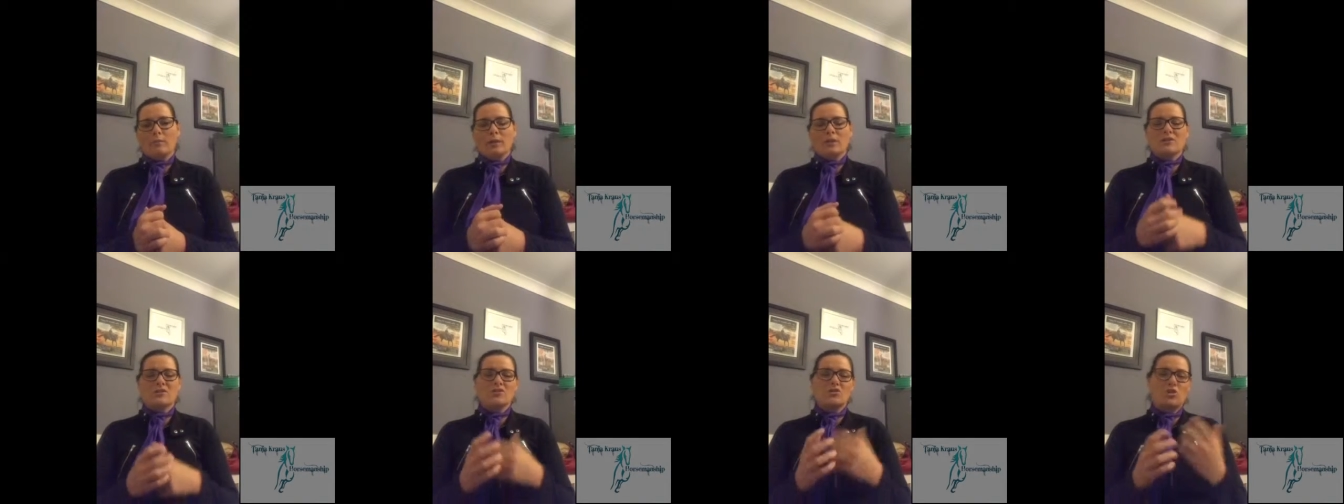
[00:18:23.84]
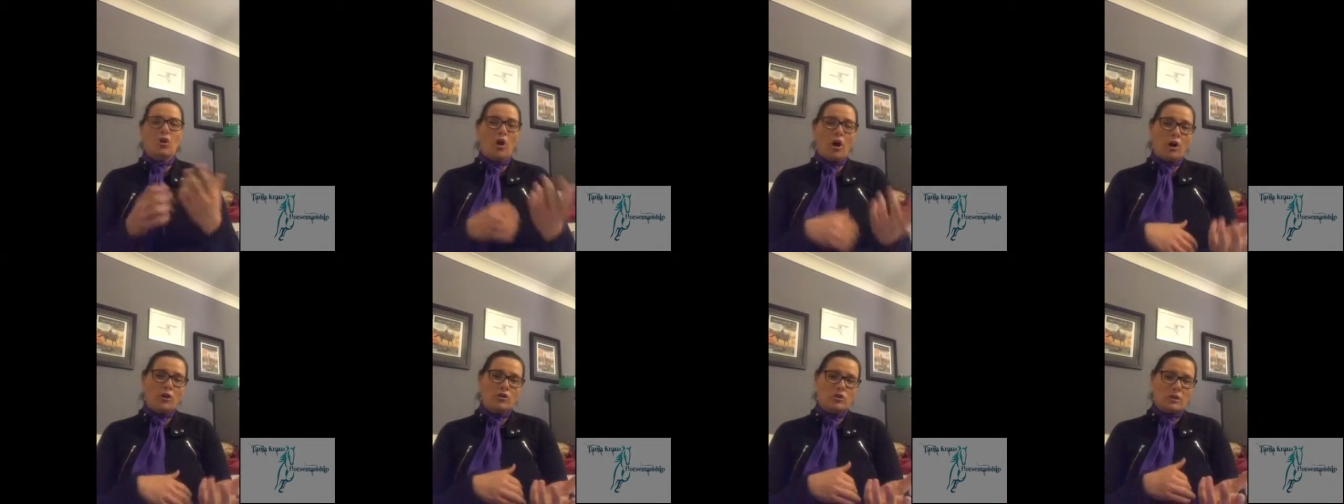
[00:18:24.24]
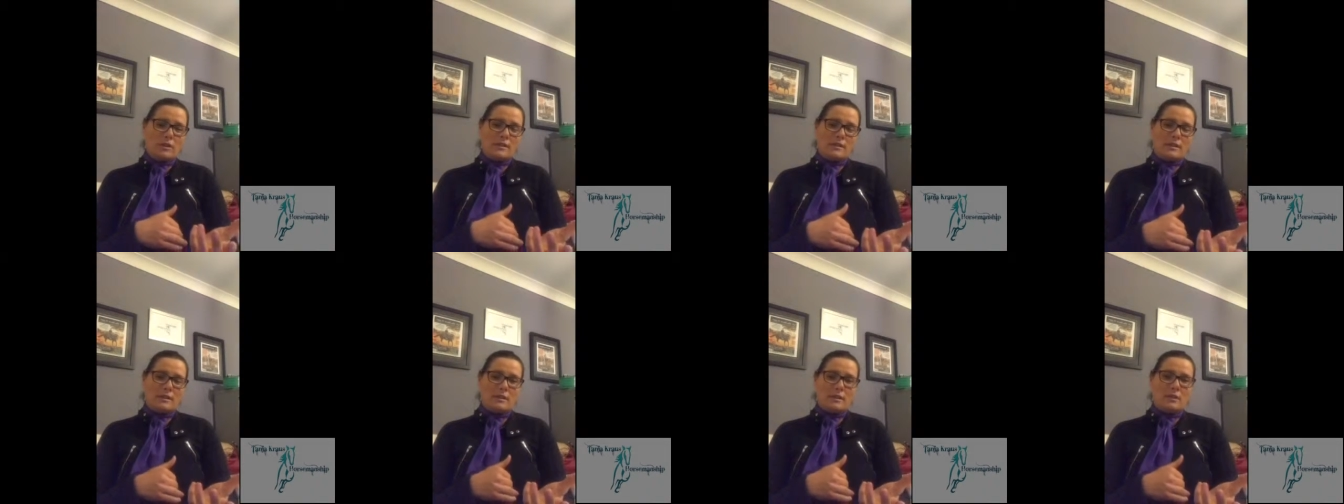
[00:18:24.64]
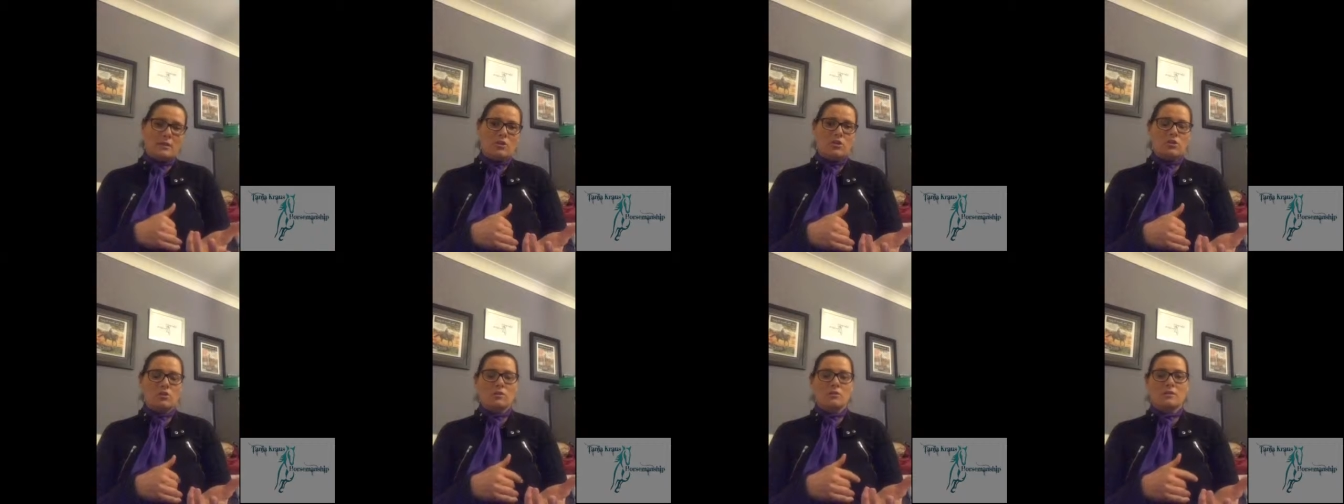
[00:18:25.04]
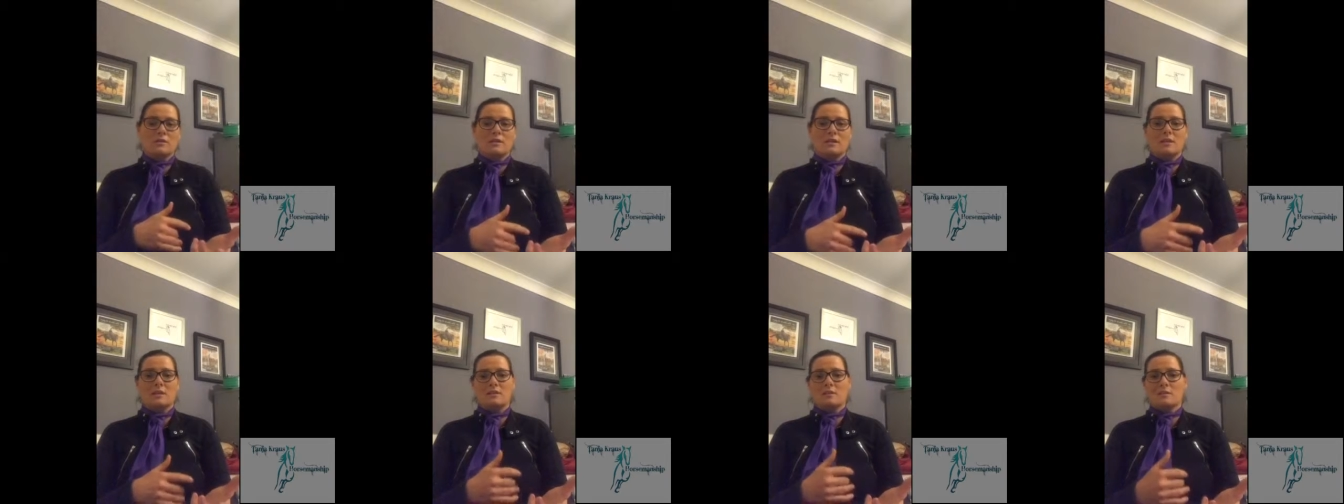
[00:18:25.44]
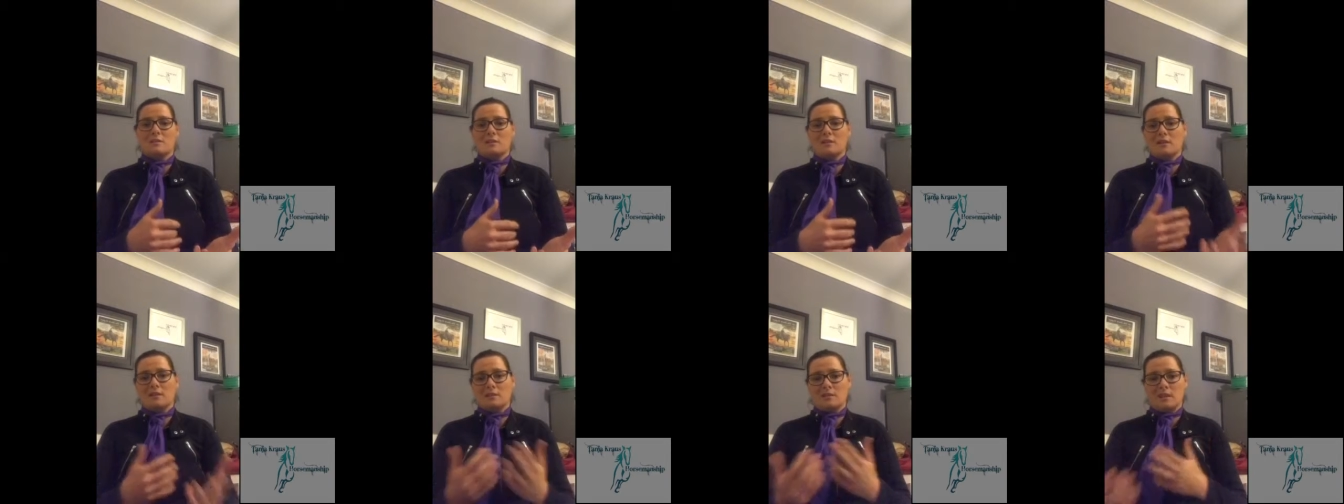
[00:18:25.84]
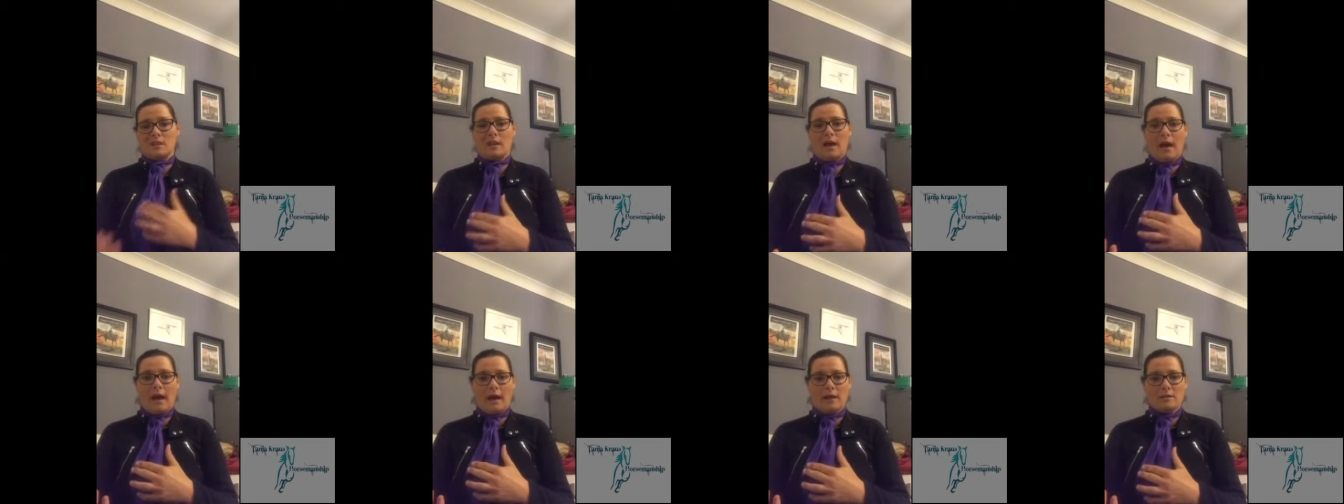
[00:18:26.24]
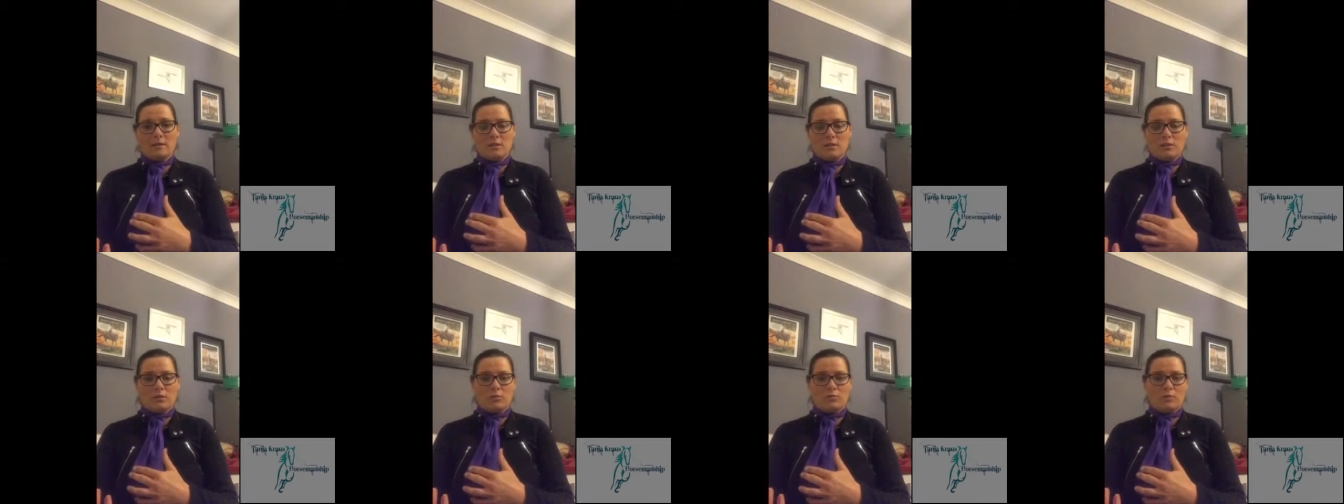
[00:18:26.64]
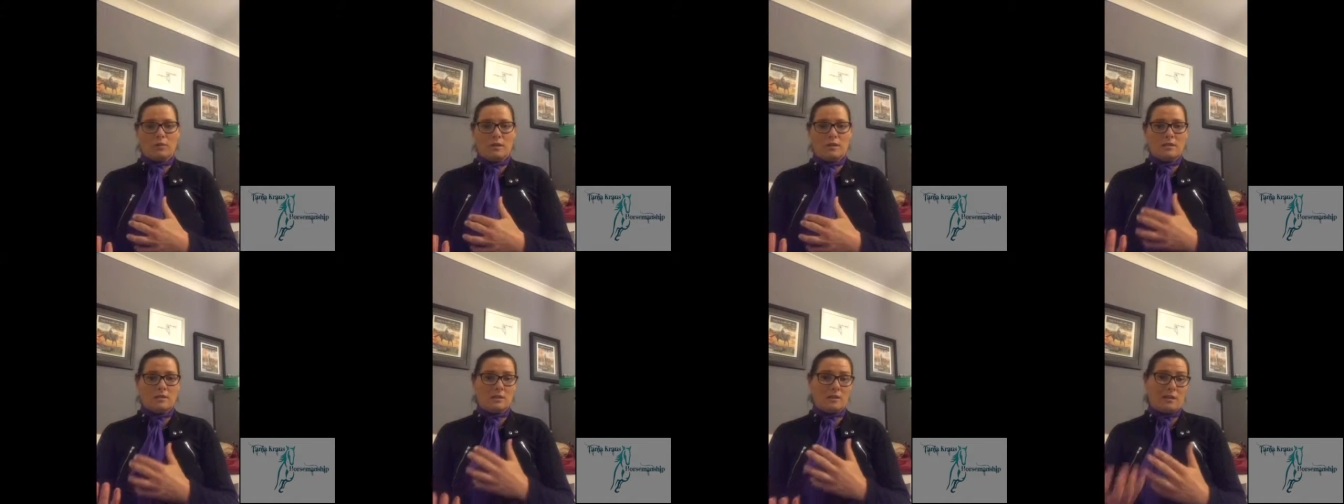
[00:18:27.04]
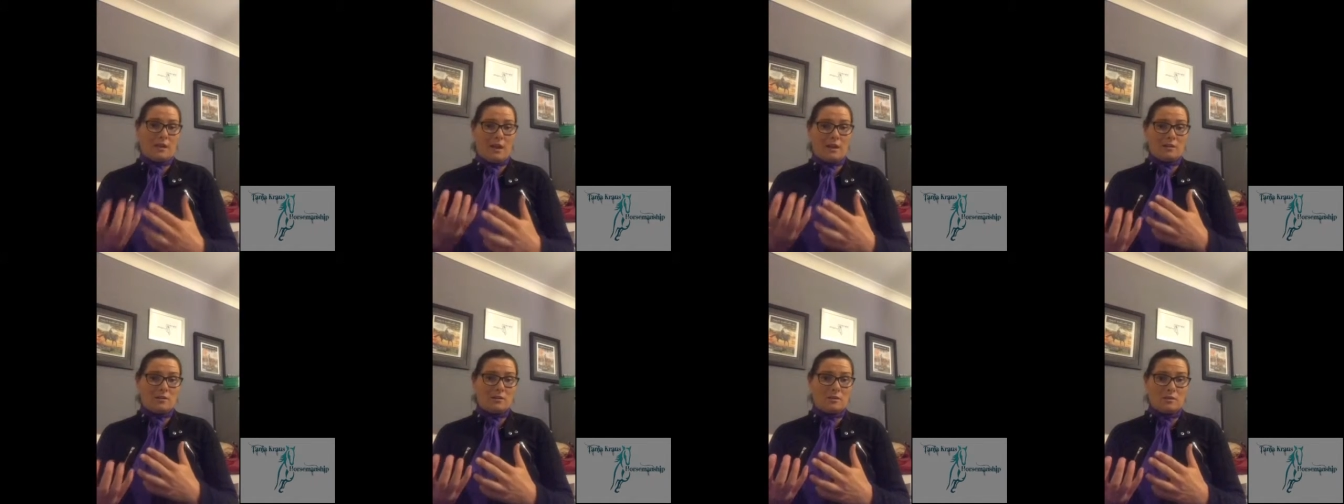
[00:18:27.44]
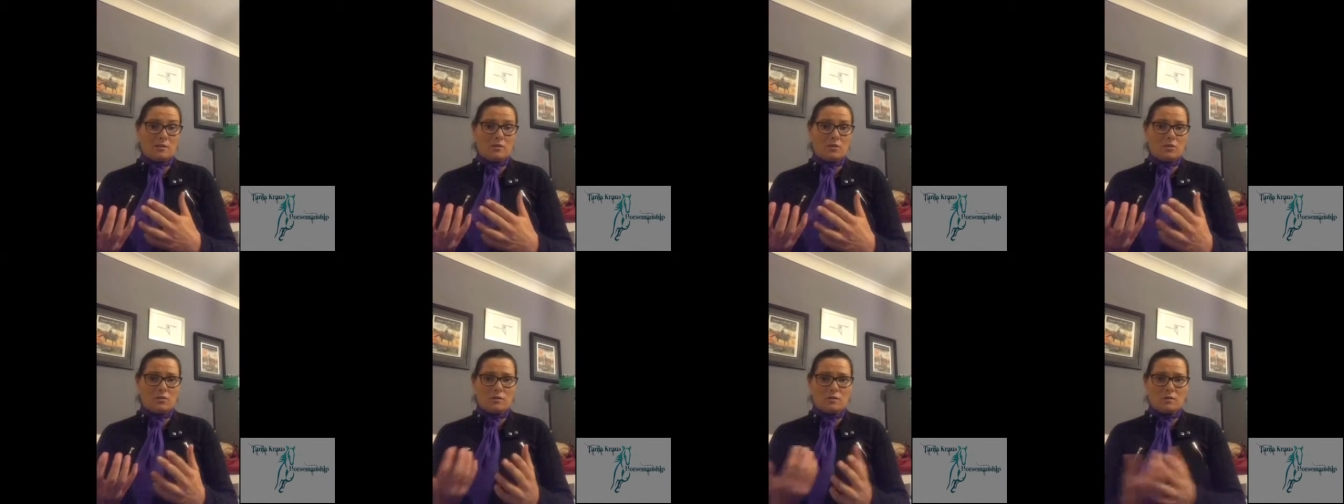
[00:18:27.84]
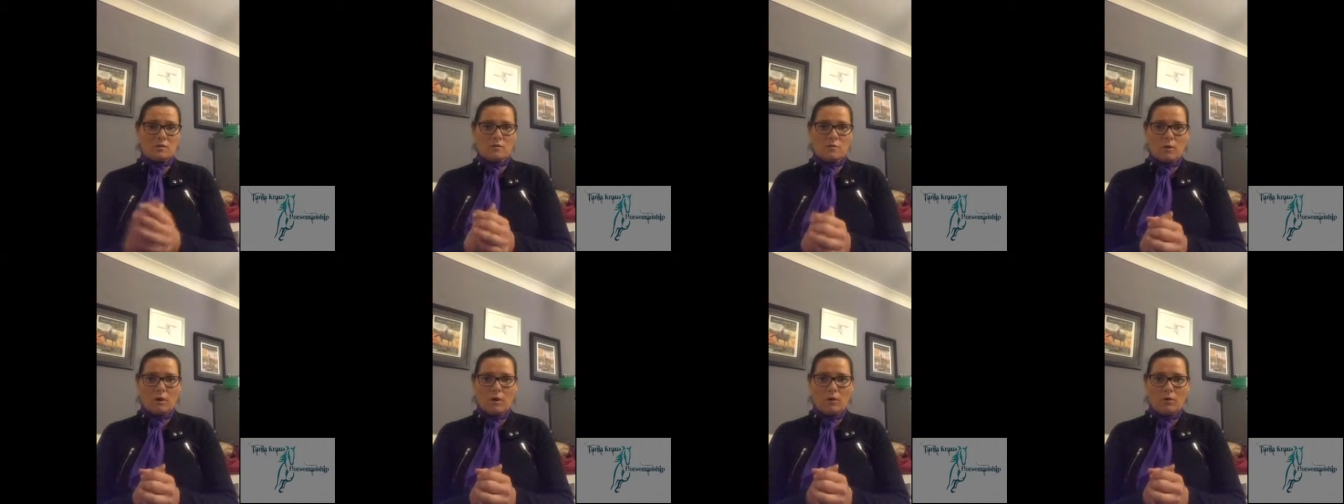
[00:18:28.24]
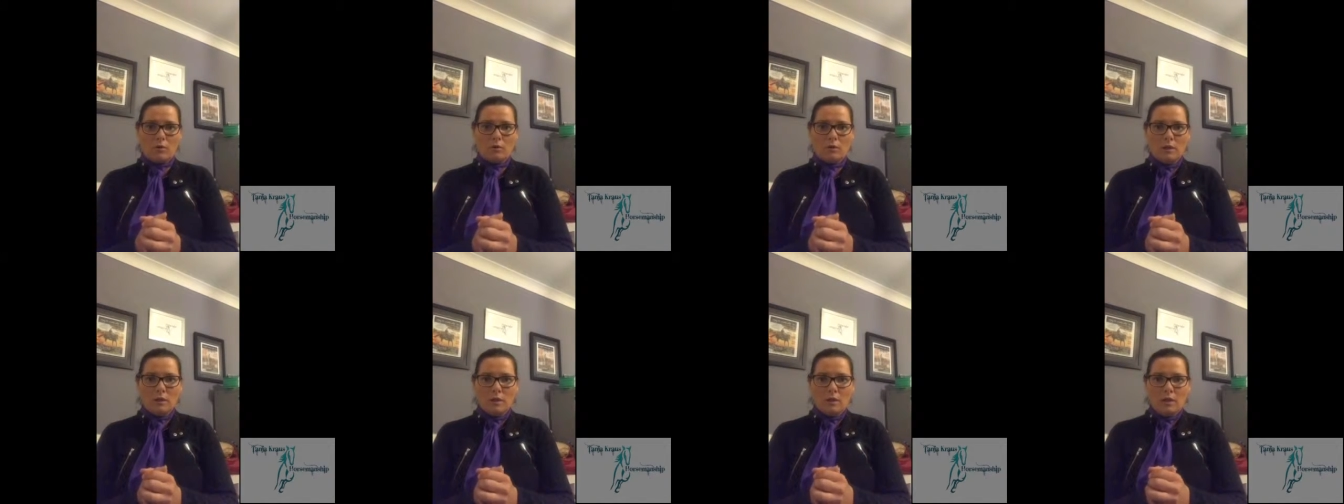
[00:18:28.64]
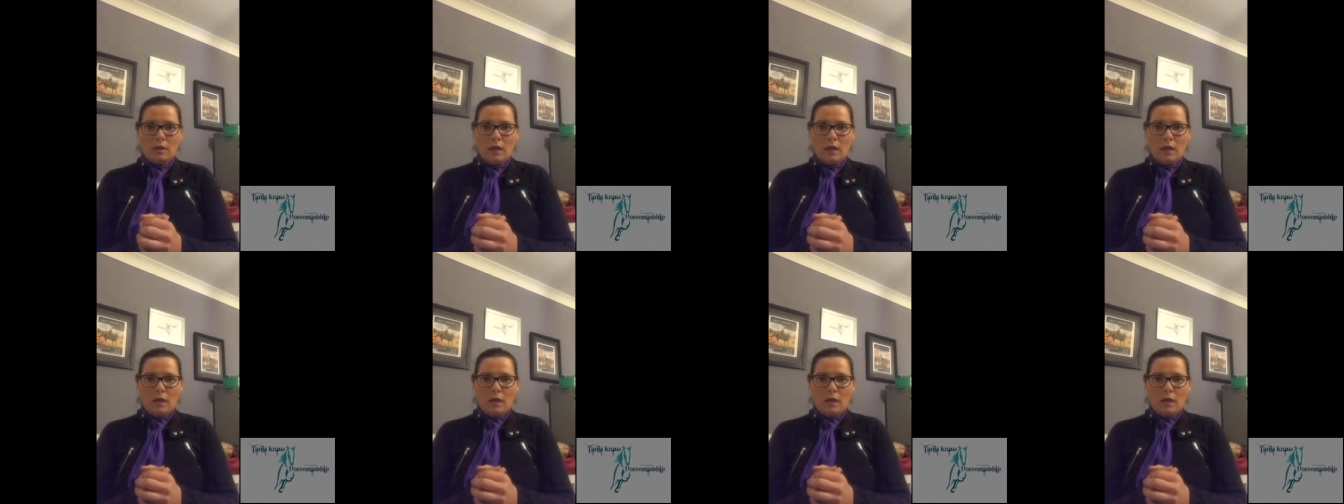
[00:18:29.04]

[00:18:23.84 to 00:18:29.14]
because not addressing the issues is going to add to the issues as well.